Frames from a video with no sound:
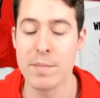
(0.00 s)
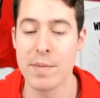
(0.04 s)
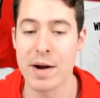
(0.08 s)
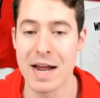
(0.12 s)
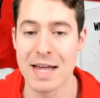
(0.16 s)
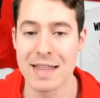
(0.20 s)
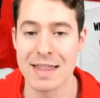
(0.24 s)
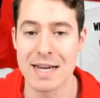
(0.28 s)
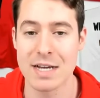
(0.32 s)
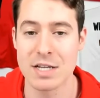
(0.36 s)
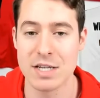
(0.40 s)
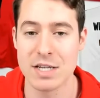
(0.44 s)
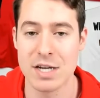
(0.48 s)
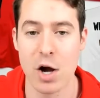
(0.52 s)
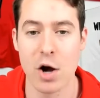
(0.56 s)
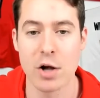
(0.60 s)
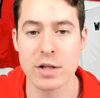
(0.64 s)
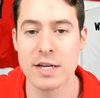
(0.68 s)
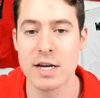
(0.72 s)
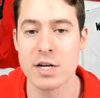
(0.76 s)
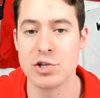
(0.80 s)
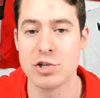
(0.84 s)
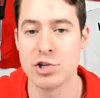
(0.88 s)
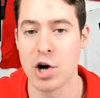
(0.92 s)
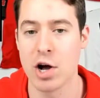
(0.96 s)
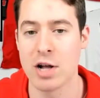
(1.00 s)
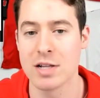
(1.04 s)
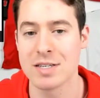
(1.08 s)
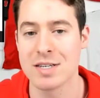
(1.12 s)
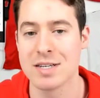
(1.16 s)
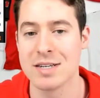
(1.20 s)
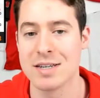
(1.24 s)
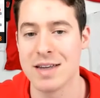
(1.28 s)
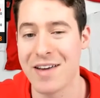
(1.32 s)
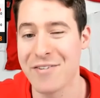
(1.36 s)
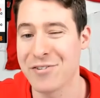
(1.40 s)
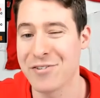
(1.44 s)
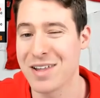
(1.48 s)
But I think Deontay
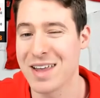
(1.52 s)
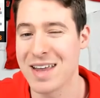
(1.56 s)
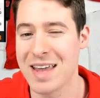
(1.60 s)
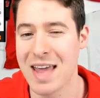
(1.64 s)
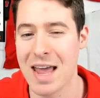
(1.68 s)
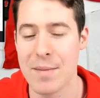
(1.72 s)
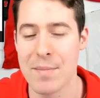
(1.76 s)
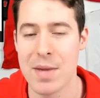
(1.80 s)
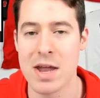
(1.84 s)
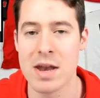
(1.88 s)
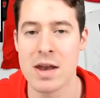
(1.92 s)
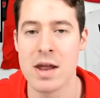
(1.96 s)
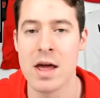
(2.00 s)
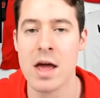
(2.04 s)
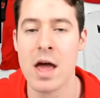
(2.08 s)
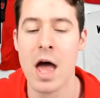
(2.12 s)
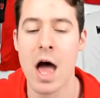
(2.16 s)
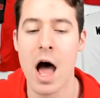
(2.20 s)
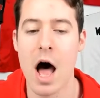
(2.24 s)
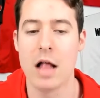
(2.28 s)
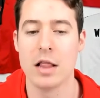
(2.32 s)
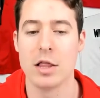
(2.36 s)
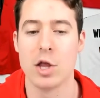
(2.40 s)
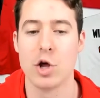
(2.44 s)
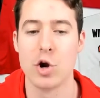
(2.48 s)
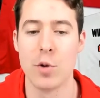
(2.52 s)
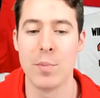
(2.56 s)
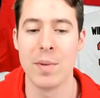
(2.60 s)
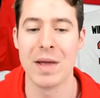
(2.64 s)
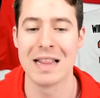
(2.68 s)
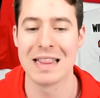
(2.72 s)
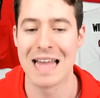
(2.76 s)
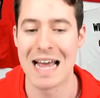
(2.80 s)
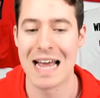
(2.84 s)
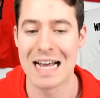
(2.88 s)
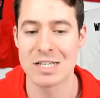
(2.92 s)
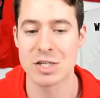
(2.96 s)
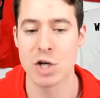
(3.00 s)
Johnson definitely came in a little bit
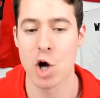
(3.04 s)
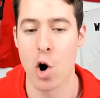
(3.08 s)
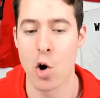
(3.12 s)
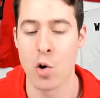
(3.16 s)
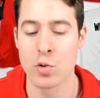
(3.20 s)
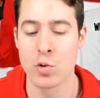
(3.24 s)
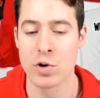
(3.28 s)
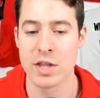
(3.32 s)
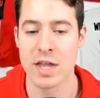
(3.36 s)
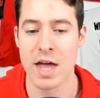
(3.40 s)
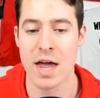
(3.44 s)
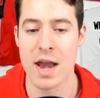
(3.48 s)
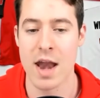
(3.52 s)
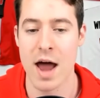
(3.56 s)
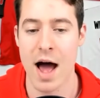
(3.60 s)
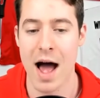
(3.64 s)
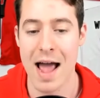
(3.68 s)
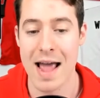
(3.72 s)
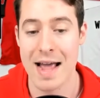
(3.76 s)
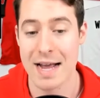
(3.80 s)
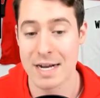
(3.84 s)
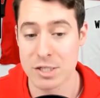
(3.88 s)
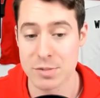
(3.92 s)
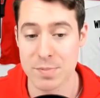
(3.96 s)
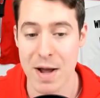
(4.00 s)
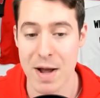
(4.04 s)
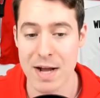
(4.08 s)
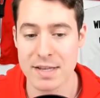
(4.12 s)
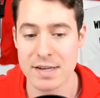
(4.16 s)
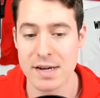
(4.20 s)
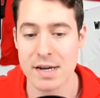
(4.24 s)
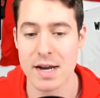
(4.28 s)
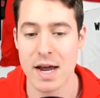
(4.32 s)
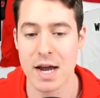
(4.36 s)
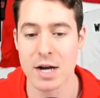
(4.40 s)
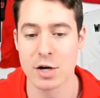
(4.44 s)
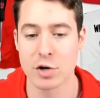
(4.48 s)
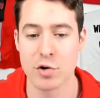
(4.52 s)
less owned than I
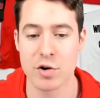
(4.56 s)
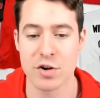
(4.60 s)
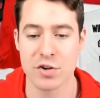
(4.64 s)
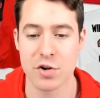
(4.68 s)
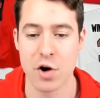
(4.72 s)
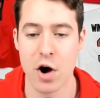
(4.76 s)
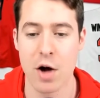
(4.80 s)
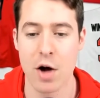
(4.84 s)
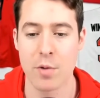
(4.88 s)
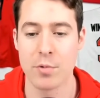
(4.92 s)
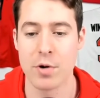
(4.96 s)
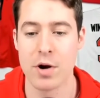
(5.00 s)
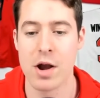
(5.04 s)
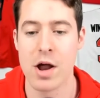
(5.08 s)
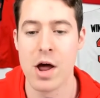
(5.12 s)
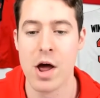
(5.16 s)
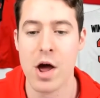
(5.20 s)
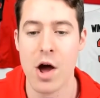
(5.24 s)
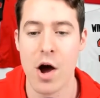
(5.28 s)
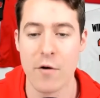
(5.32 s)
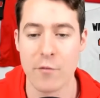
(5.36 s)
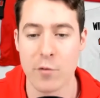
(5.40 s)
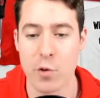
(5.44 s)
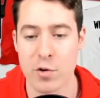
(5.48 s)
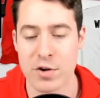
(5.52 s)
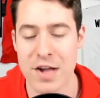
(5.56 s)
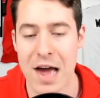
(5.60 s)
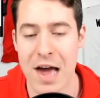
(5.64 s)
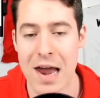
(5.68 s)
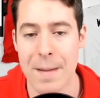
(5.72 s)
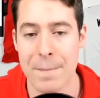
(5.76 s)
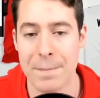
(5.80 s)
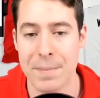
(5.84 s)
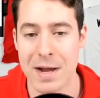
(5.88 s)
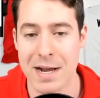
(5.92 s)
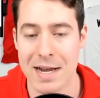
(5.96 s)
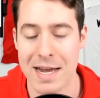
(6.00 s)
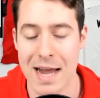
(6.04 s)
expected. And Chris Godwin, of course, had
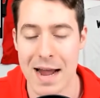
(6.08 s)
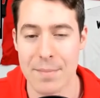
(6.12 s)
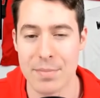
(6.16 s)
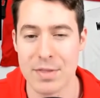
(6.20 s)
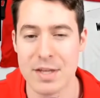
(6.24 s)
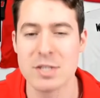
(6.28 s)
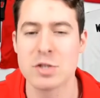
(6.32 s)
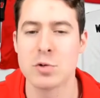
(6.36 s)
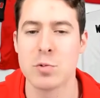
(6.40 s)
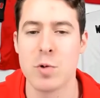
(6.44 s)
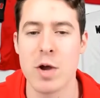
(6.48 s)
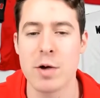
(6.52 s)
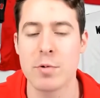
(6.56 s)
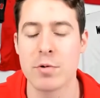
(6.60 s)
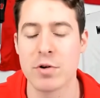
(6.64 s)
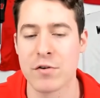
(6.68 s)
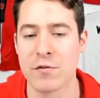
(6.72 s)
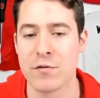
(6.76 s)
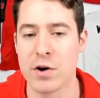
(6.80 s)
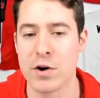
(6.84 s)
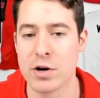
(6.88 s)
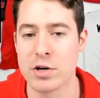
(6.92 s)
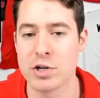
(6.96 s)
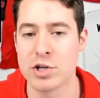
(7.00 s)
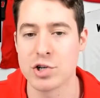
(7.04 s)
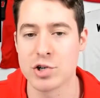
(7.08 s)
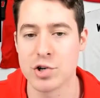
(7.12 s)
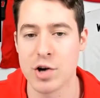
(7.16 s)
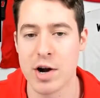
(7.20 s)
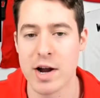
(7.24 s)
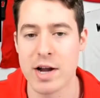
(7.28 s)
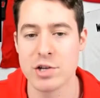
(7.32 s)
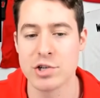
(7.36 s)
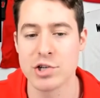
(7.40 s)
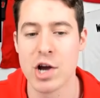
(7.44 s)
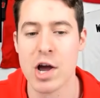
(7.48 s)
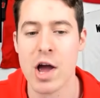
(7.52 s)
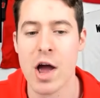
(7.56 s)
a big game. This week was very
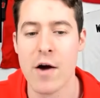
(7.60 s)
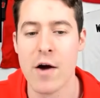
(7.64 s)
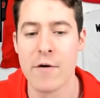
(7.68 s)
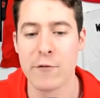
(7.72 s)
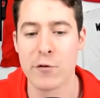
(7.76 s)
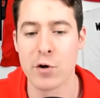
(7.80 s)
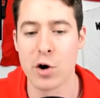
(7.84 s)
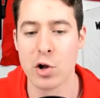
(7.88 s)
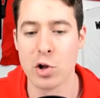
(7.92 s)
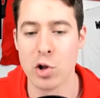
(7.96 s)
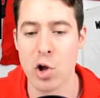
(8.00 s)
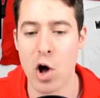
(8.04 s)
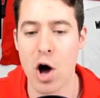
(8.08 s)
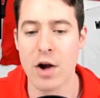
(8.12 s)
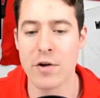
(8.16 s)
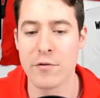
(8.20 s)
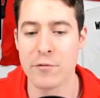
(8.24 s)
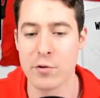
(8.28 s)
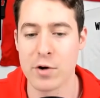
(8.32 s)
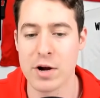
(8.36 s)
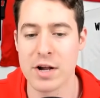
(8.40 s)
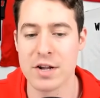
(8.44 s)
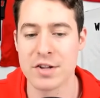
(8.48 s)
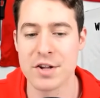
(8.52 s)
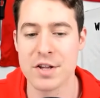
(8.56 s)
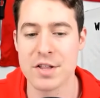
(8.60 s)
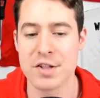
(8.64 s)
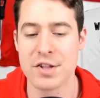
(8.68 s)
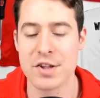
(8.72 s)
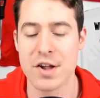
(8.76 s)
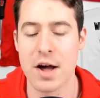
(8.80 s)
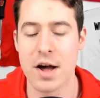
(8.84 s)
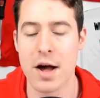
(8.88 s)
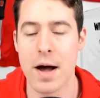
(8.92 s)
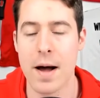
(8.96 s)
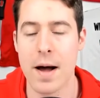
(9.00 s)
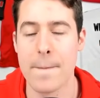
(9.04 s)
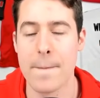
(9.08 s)
strange for a lot of reasons,
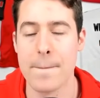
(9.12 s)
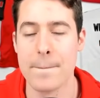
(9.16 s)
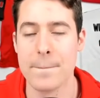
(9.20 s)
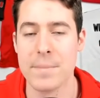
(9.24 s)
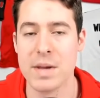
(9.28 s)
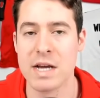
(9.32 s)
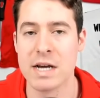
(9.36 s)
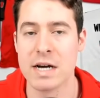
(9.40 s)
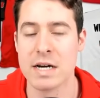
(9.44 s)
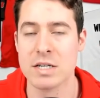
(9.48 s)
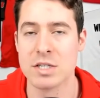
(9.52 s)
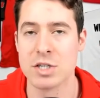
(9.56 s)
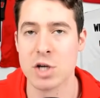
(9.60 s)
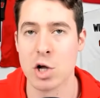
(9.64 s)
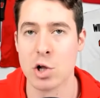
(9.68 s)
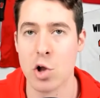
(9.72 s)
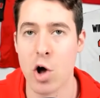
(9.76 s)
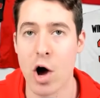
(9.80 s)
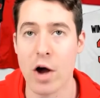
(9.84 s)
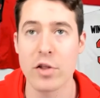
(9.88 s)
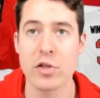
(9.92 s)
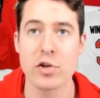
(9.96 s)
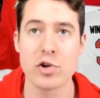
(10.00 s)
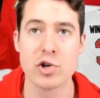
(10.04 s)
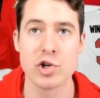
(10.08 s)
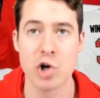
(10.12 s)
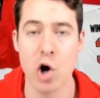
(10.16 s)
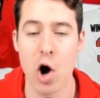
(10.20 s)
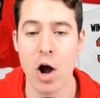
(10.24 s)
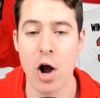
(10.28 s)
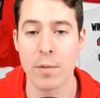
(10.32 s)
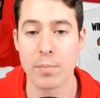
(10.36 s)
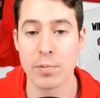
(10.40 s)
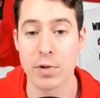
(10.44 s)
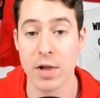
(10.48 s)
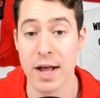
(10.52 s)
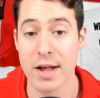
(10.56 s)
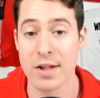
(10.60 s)
because a lot of the
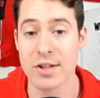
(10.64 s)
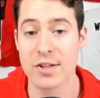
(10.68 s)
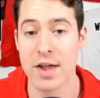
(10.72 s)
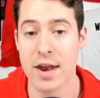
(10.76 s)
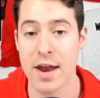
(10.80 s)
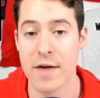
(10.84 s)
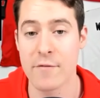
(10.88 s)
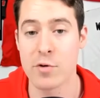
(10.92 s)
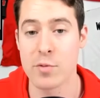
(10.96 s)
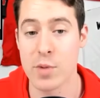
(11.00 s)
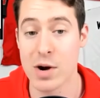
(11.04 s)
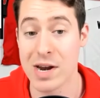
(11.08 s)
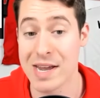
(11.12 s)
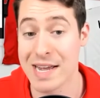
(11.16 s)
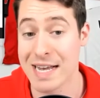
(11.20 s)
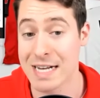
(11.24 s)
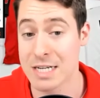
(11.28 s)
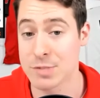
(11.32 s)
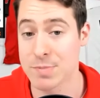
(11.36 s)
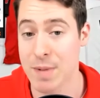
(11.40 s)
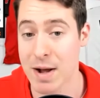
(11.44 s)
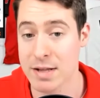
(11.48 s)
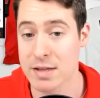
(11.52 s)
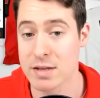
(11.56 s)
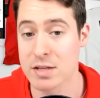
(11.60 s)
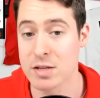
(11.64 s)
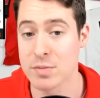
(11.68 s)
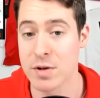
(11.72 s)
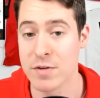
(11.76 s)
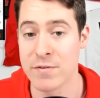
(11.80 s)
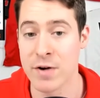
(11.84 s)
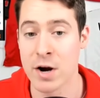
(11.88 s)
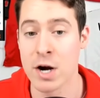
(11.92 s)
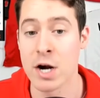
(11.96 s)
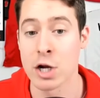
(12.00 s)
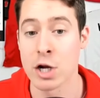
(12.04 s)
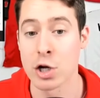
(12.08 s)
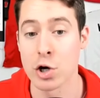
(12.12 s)
chalk plays that everybody expected to be
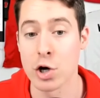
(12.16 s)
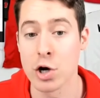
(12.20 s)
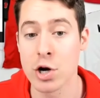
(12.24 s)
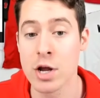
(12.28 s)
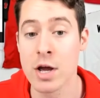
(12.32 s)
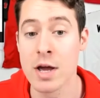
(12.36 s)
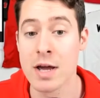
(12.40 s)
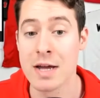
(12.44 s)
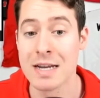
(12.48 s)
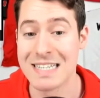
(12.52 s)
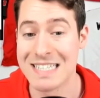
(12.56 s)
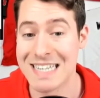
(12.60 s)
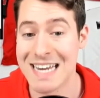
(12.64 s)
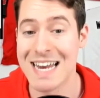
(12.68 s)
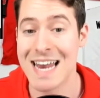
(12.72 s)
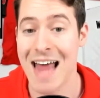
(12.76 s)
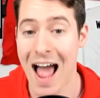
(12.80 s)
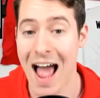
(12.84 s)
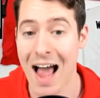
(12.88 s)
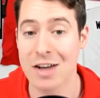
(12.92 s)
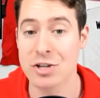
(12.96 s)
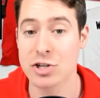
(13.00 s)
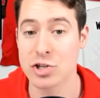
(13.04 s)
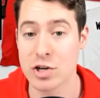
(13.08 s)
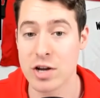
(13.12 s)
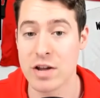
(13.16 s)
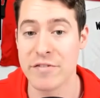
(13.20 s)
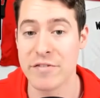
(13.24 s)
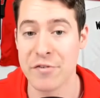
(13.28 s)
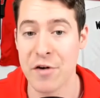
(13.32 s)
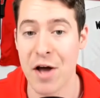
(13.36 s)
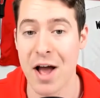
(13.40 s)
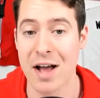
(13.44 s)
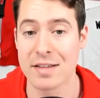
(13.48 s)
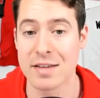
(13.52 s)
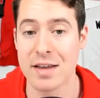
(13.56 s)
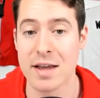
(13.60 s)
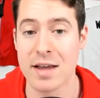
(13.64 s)
very good did actually, in
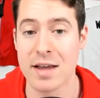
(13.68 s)
fact,